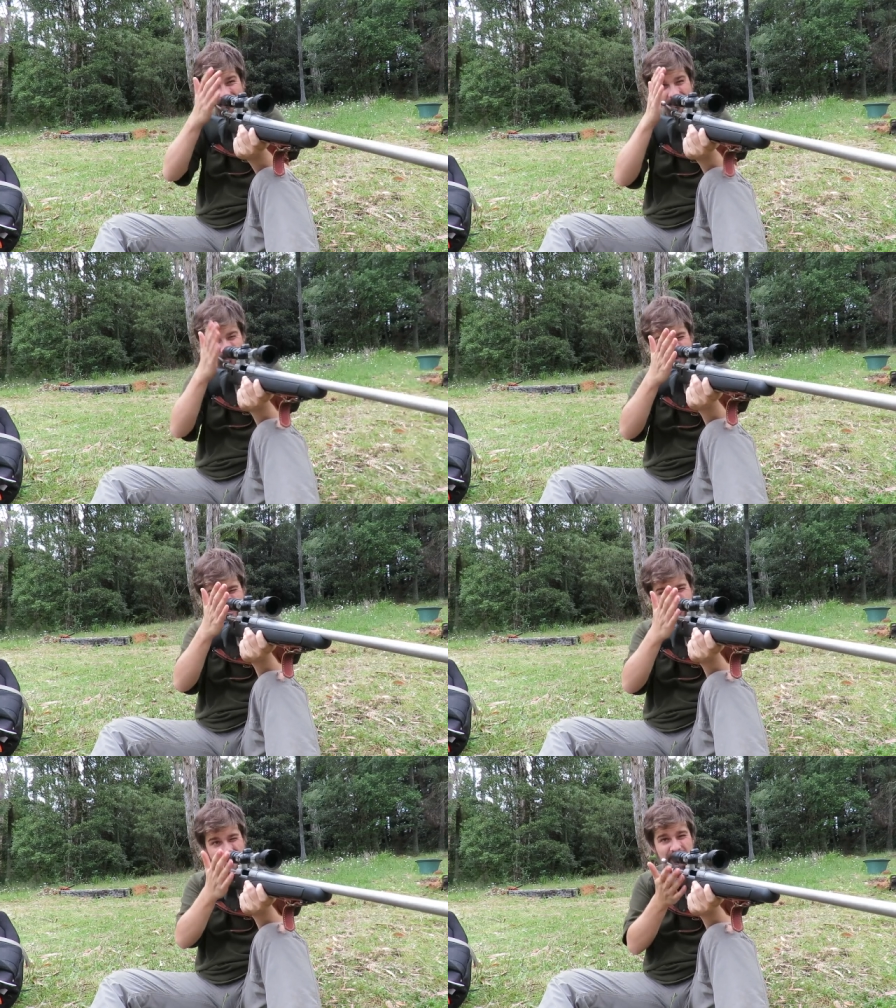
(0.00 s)
if you're
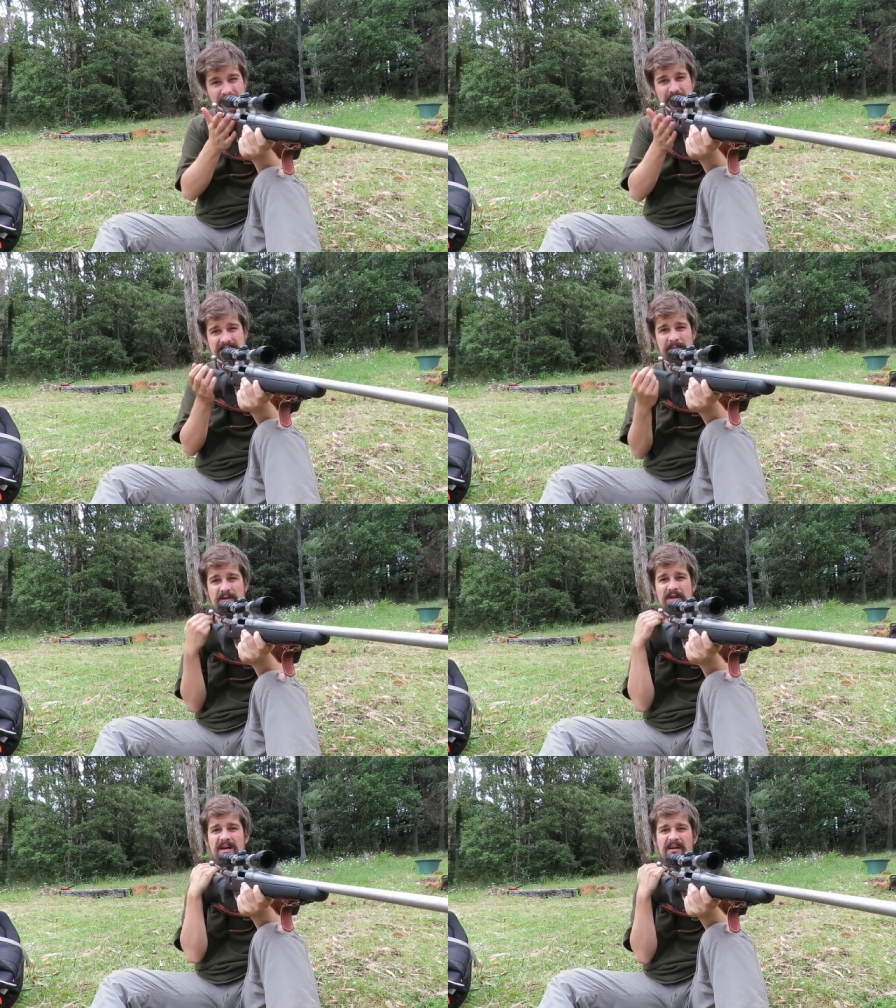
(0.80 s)
so narrowed in on something
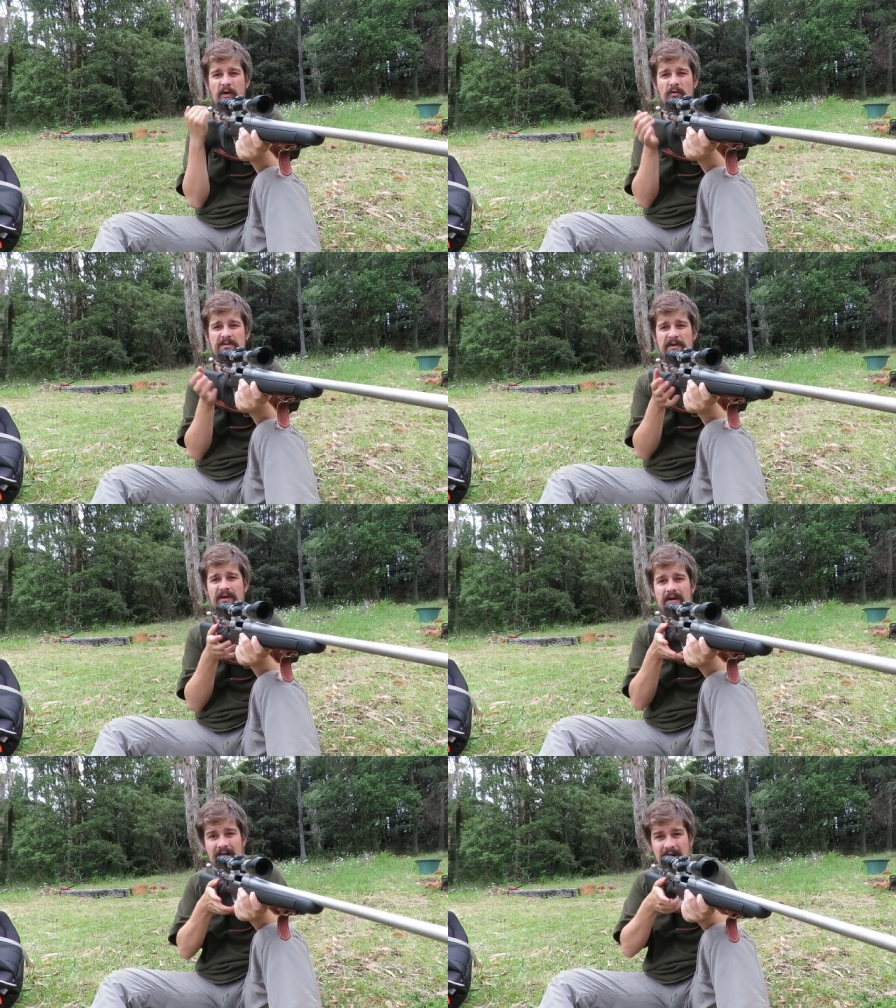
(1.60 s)
you can kind of hold your breath
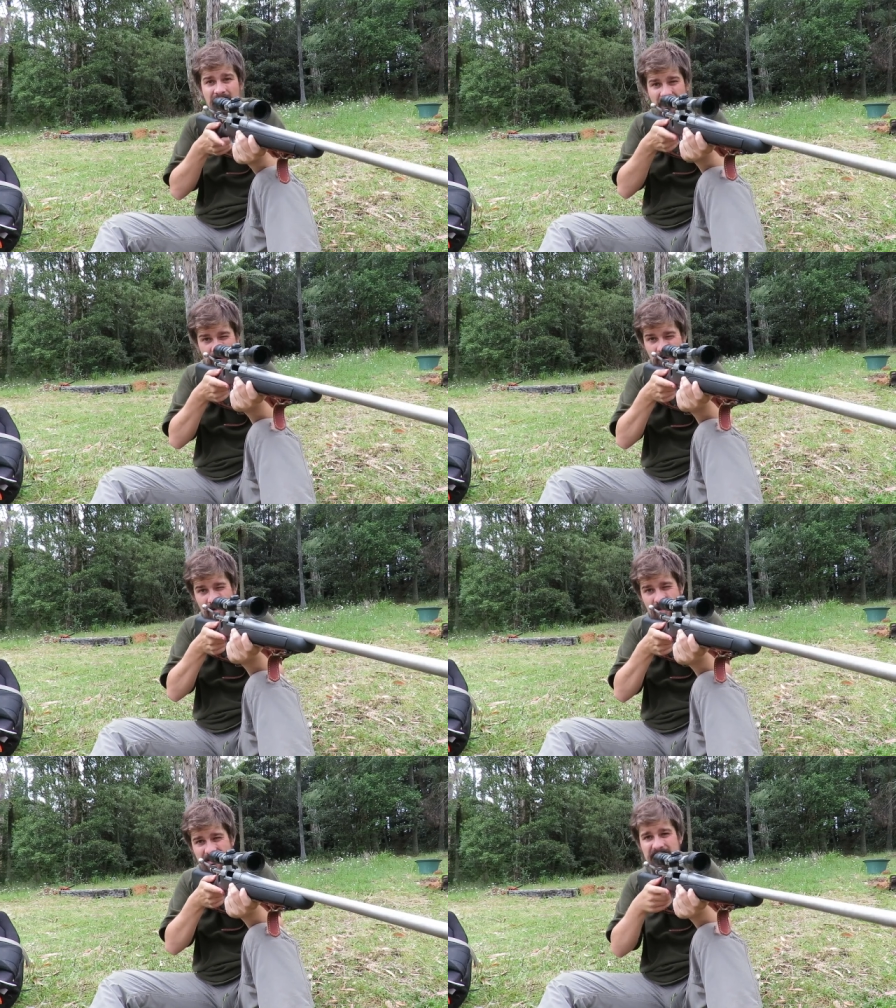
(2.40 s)
go uh,
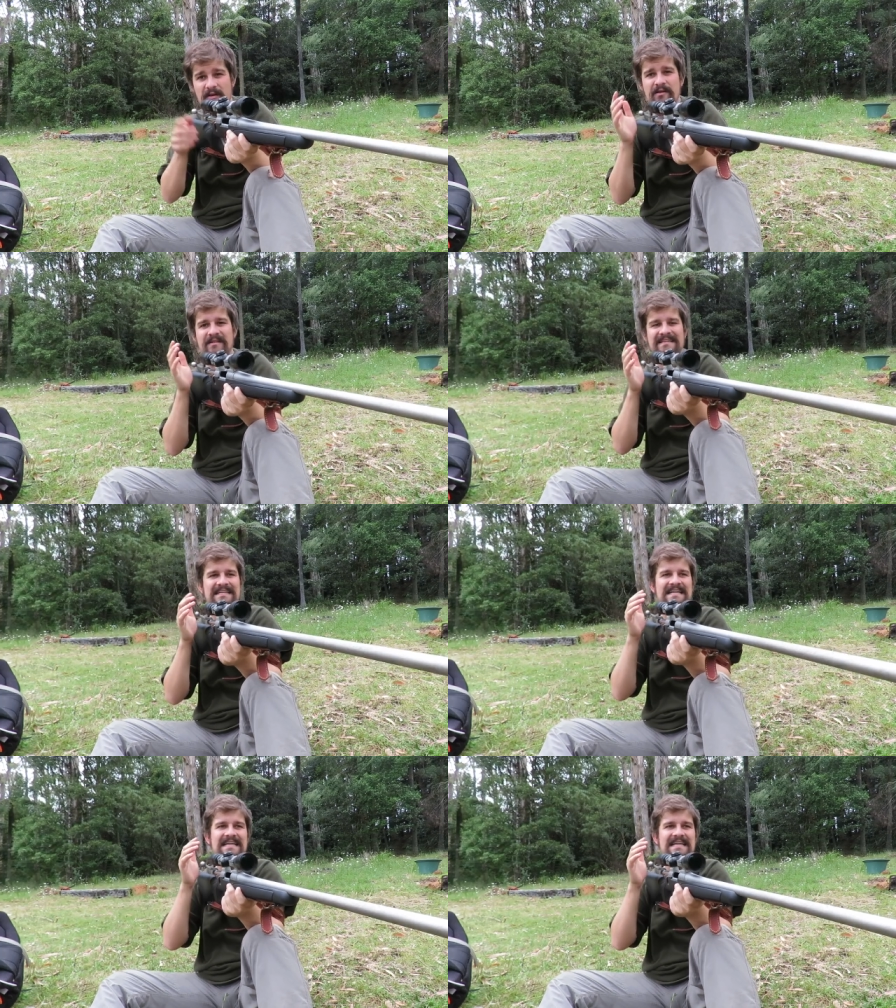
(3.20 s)
uh, uh, you know and